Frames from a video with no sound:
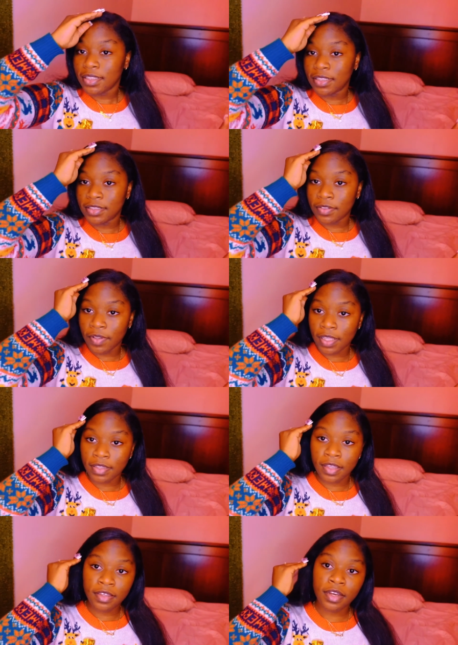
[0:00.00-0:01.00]
and stuff like
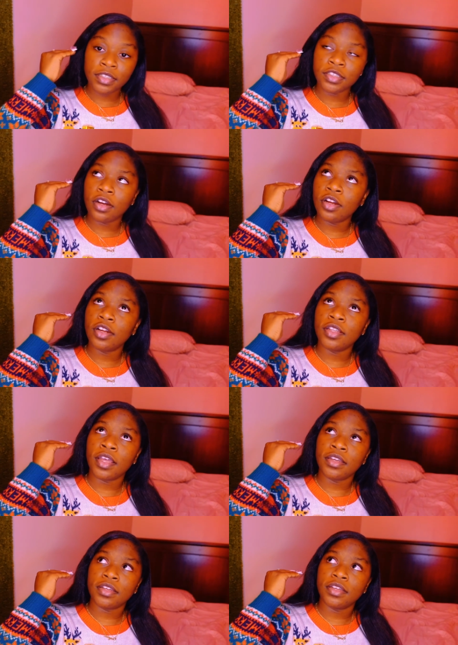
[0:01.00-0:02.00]
that. Y'all saw her
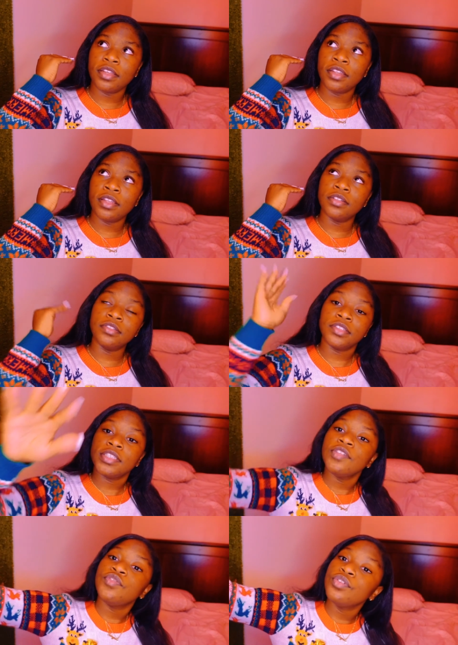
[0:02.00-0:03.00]
like in the
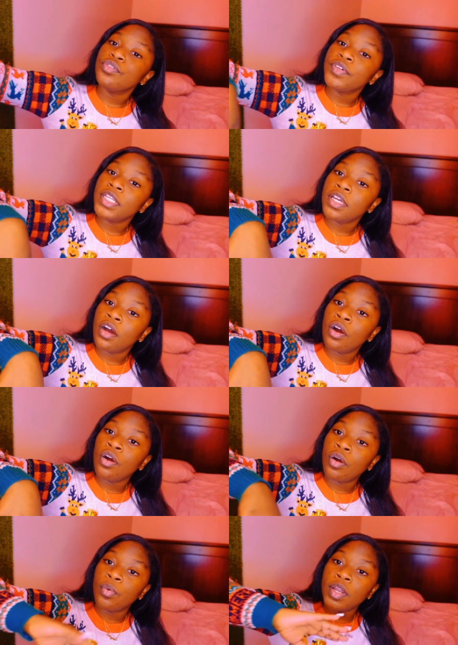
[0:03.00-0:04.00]
Lucifu
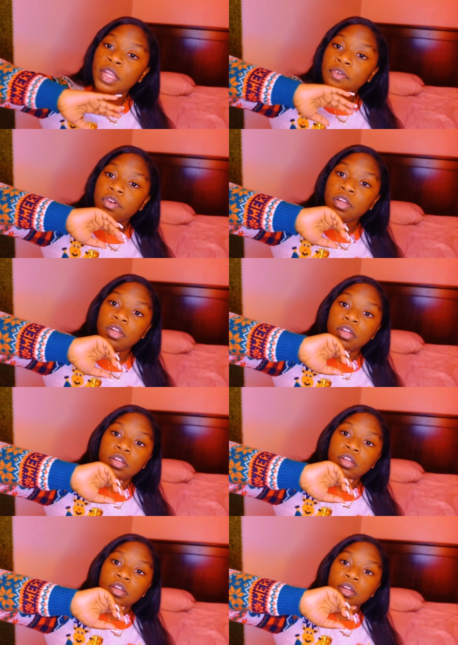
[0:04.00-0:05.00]
video or whatever,
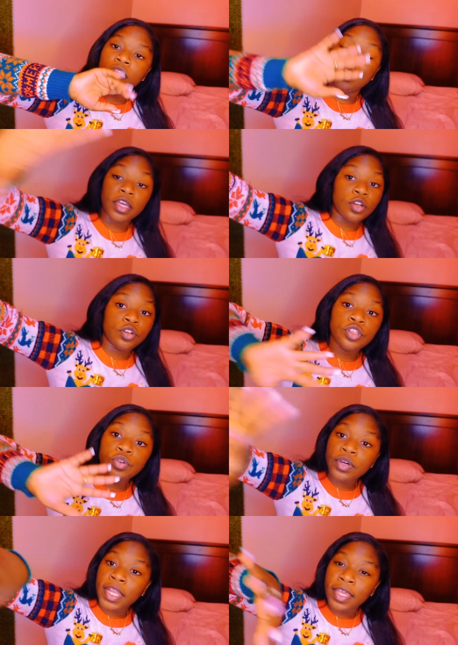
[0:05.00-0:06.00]
the
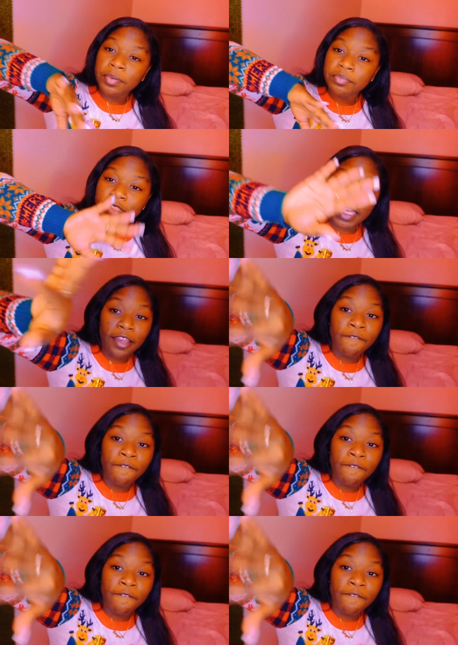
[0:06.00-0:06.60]
Q&A type